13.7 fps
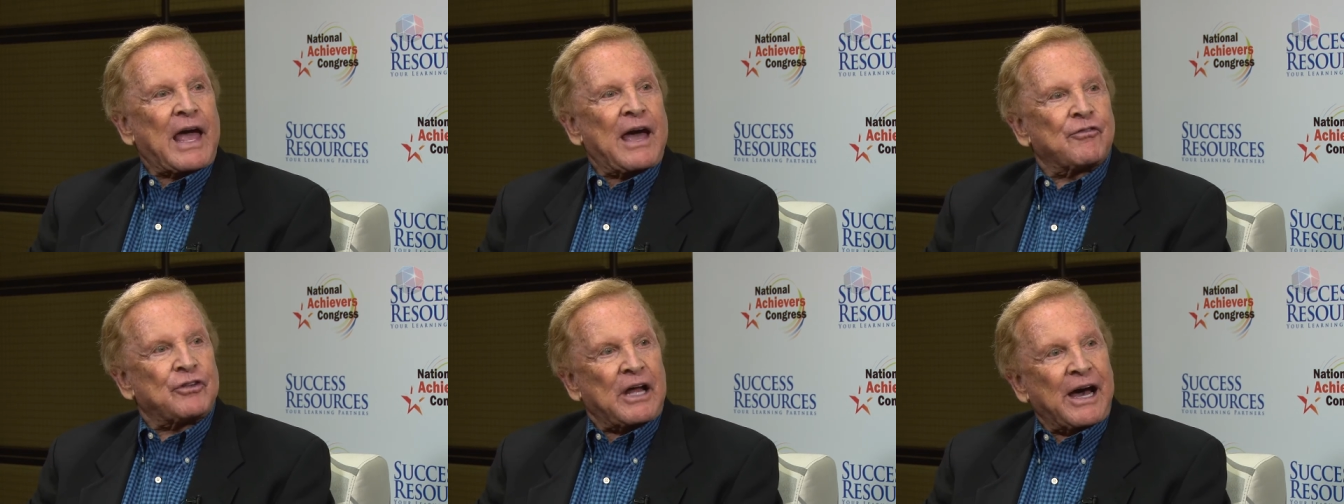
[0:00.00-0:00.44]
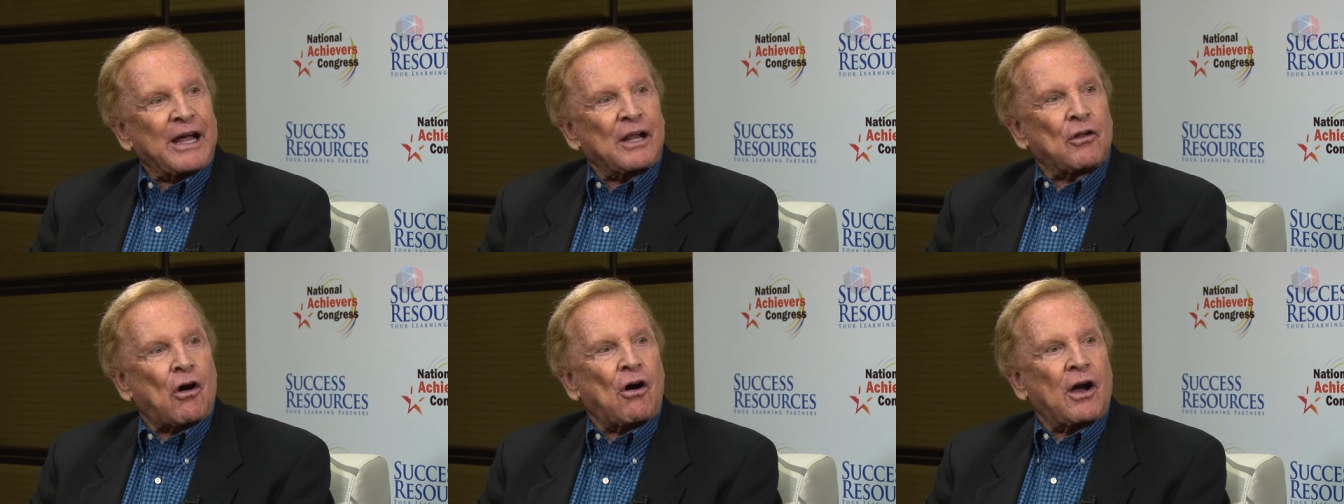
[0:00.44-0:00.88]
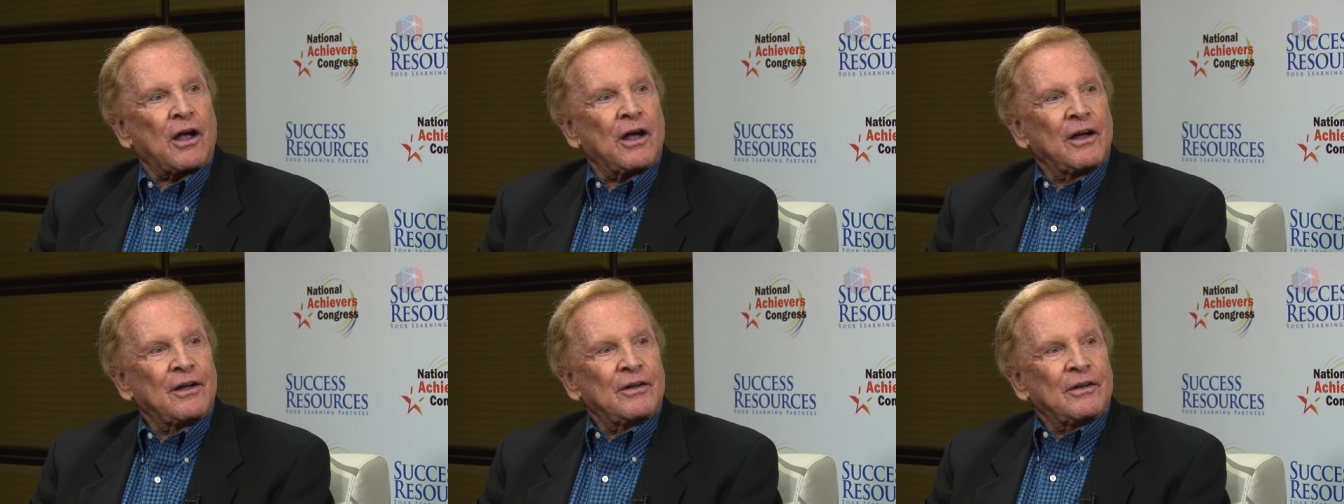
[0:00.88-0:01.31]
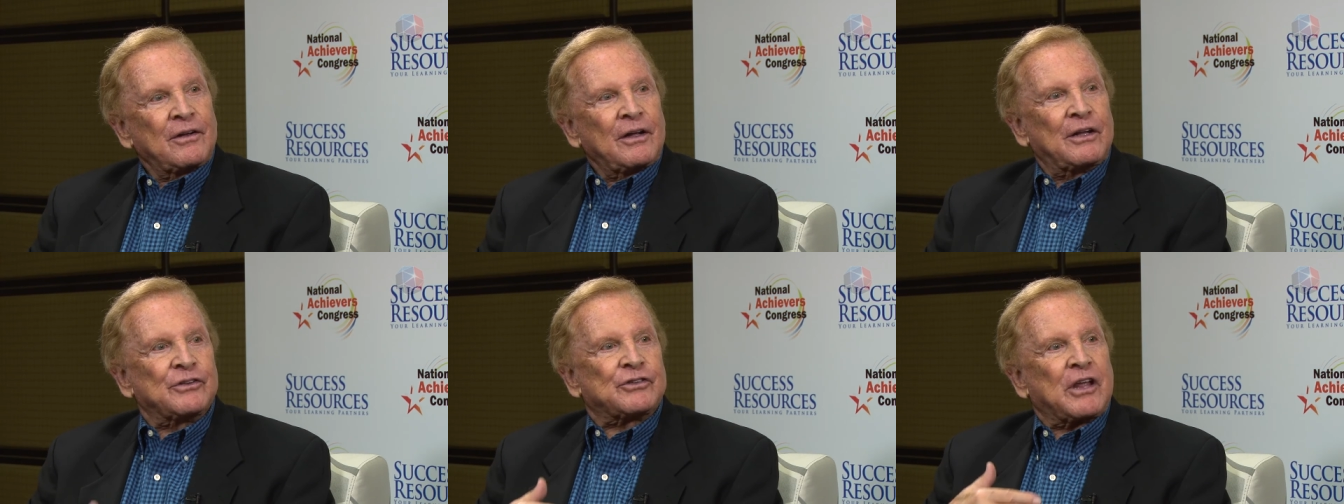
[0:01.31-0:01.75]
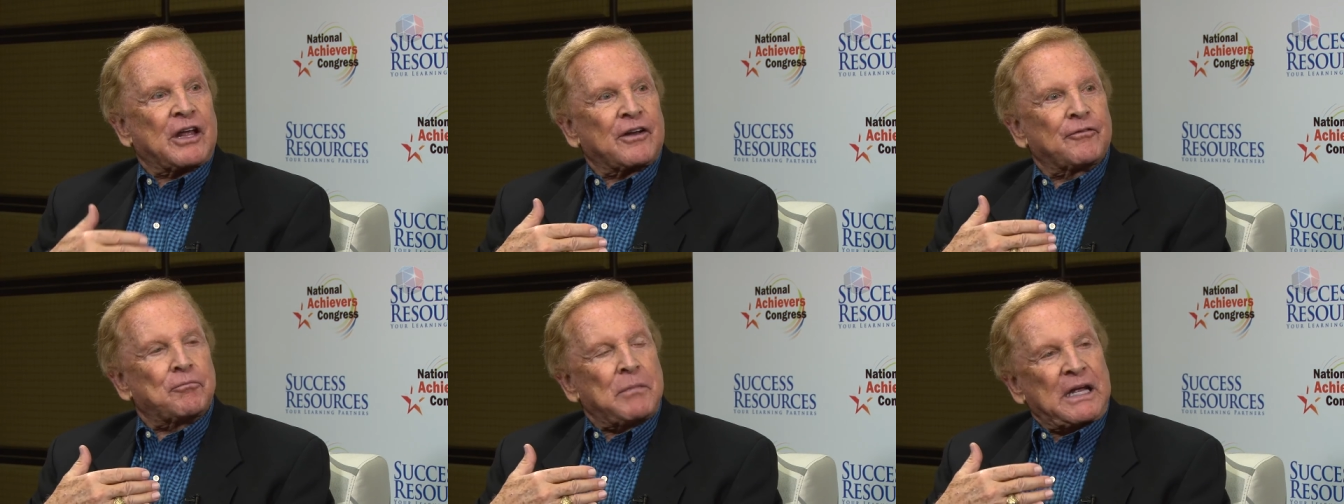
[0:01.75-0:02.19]
they have dialogue instead
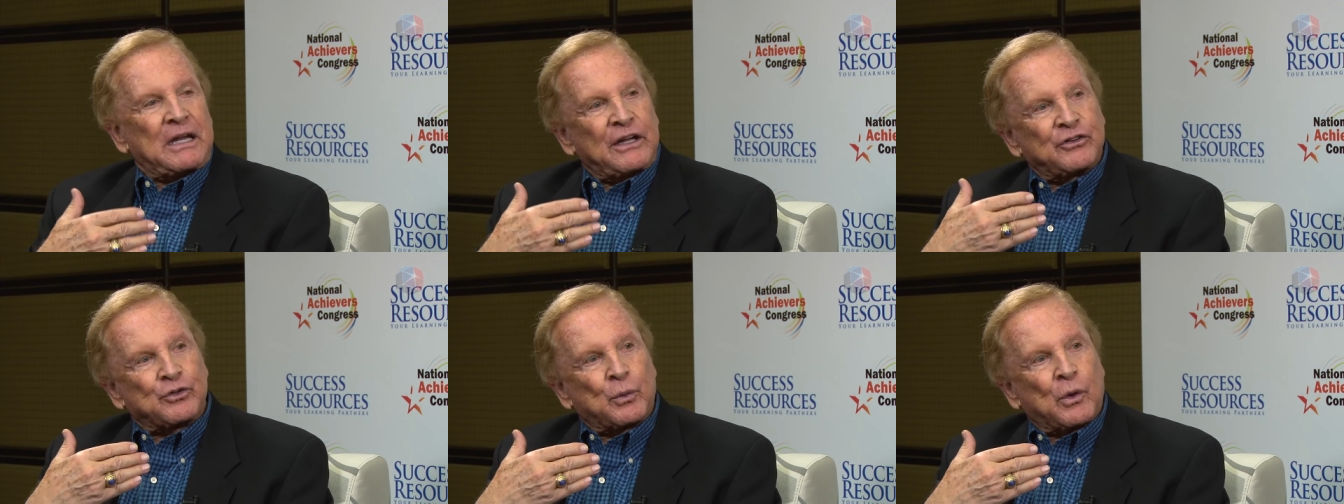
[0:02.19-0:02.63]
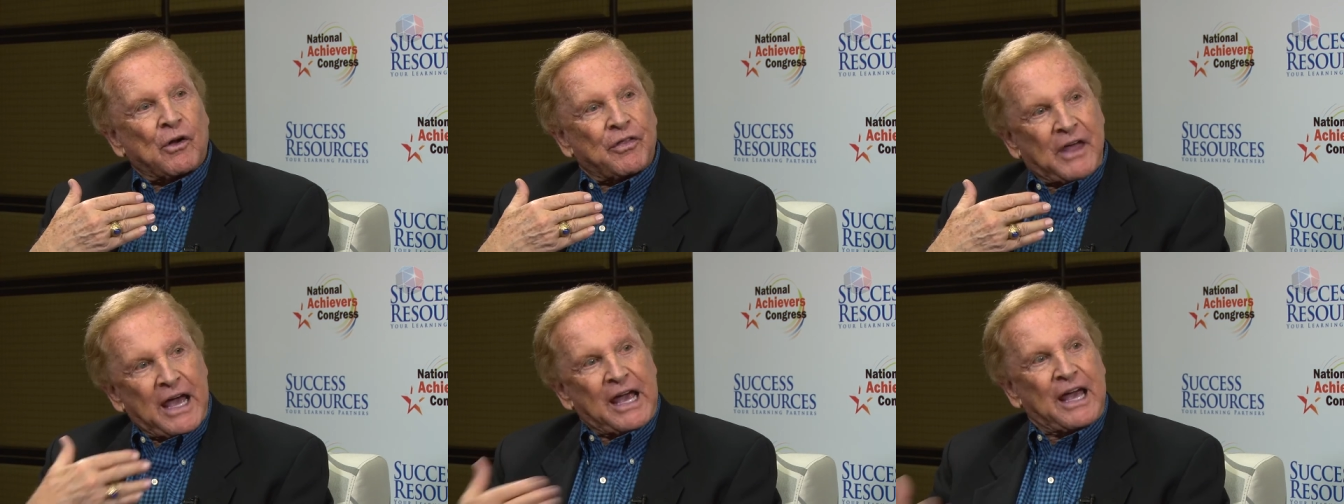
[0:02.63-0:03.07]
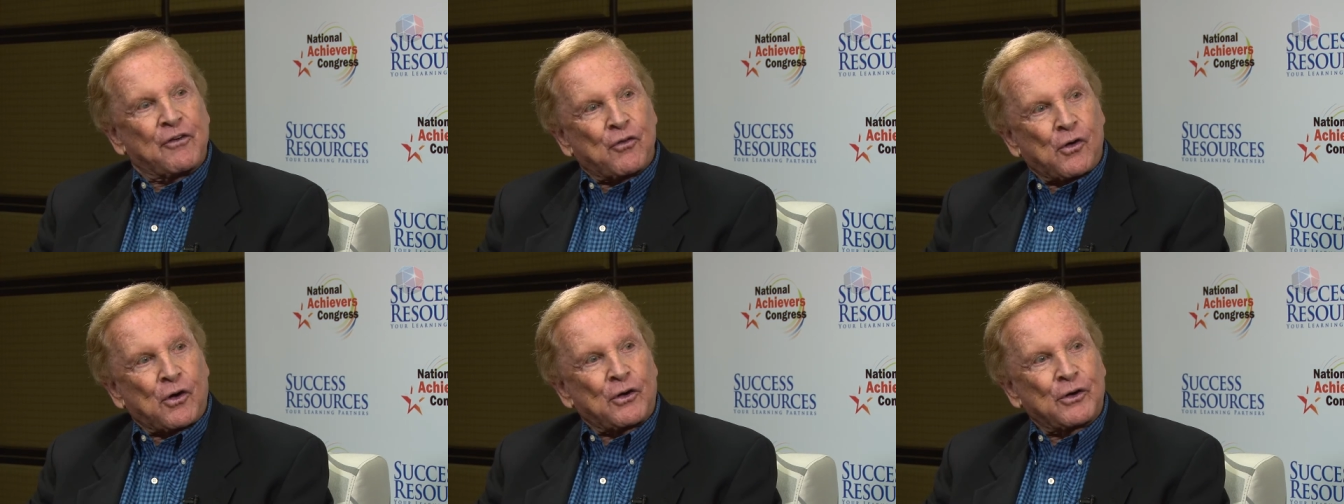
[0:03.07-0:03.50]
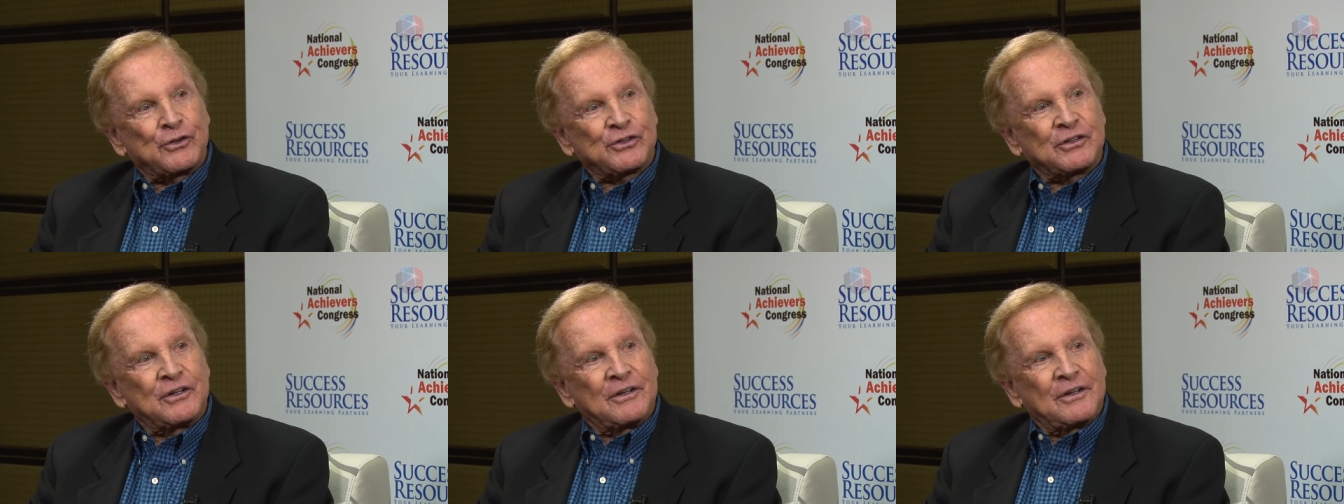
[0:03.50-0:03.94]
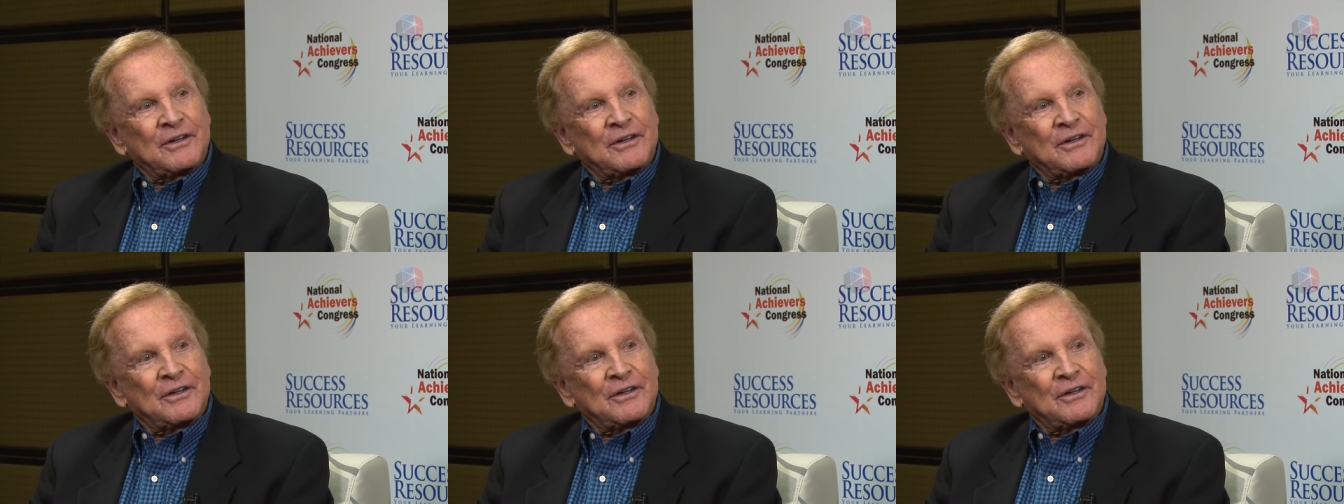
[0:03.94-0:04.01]
of meetings where they give orders.